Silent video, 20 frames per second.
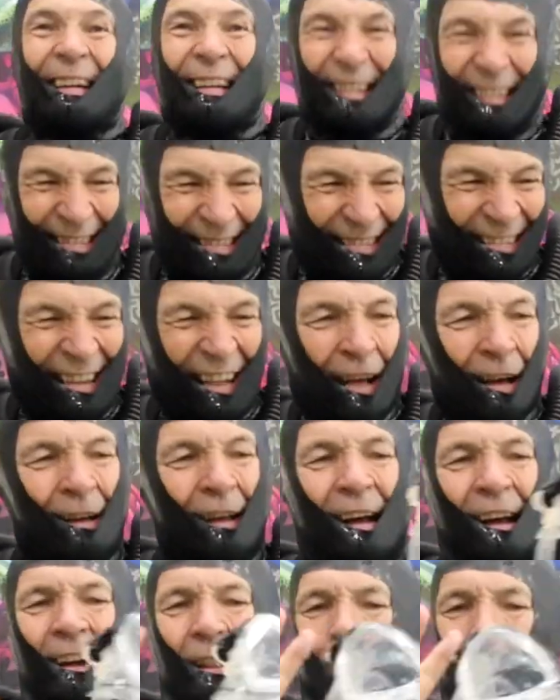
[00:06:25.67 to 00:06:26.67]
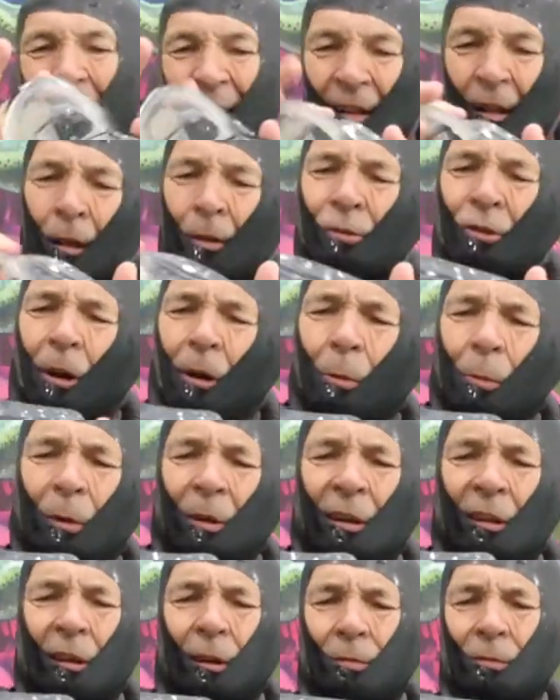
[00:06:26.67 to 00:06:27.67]
Yeah, anyway, so we're
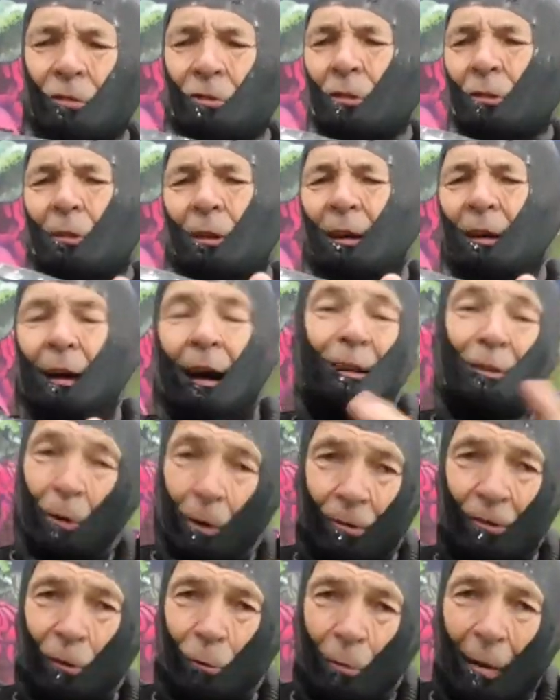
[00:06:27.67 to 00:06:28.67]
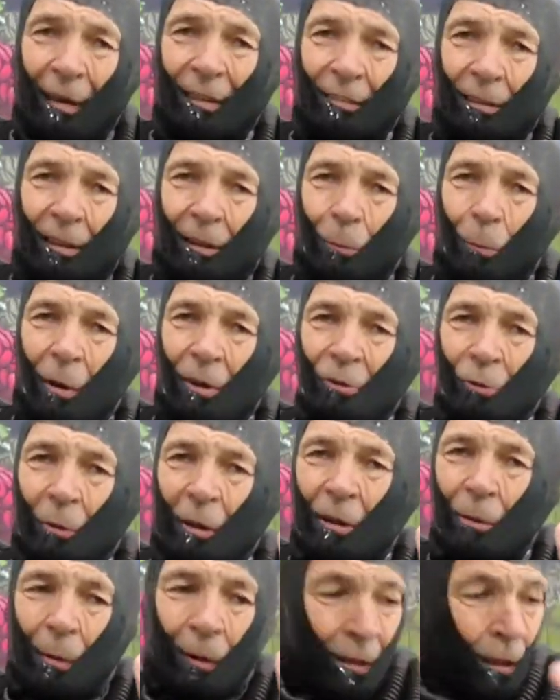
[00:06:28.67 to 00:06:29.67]
going to give this a try. I know the regulator works
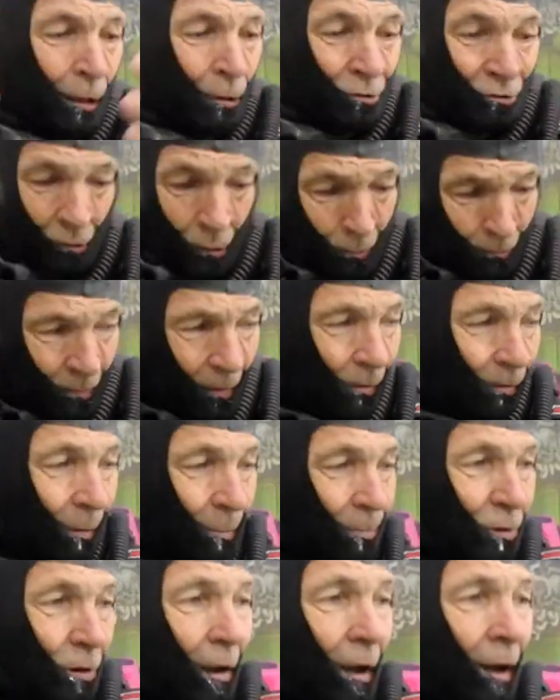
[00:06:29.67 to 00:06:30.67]
pretty well. So far, I'm